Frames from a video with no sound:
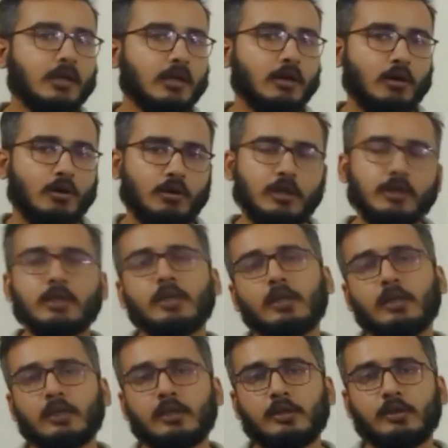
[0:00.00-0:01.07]
or
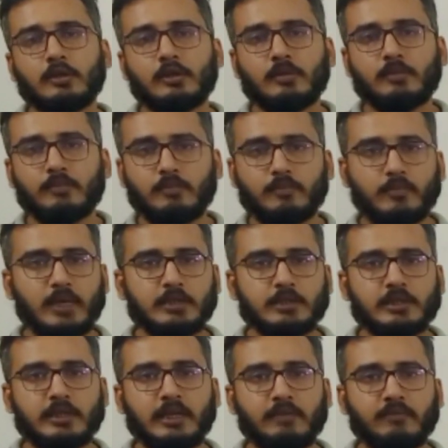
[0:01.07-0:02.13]
your major
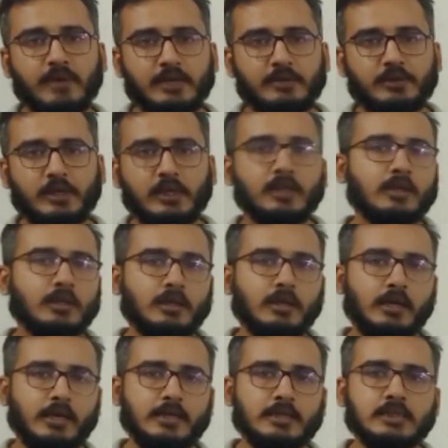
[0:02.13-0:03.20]
inventory
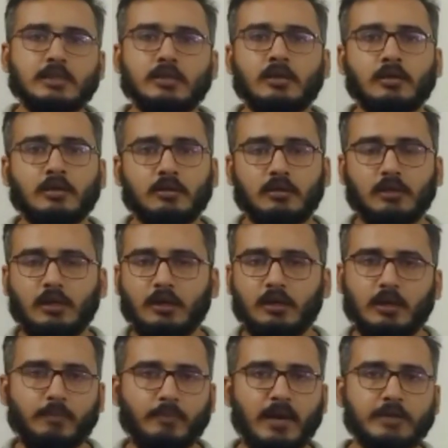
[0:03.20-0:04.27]
is
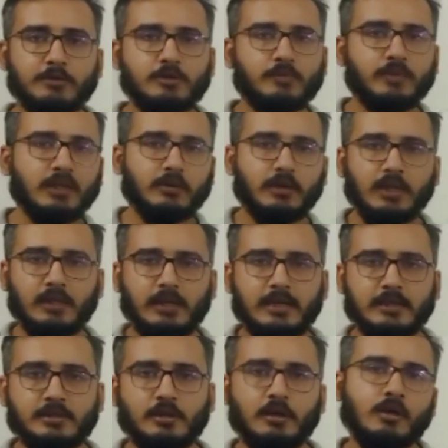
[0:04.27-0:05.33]
about to be
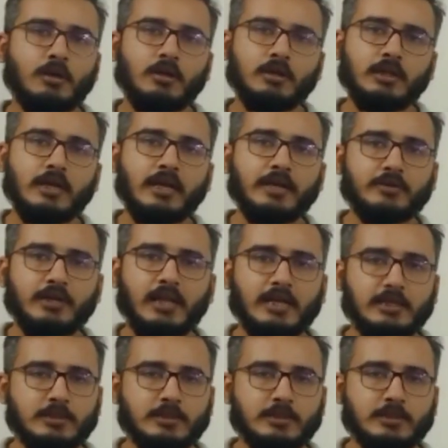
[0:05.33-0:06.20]
realized on the net realizable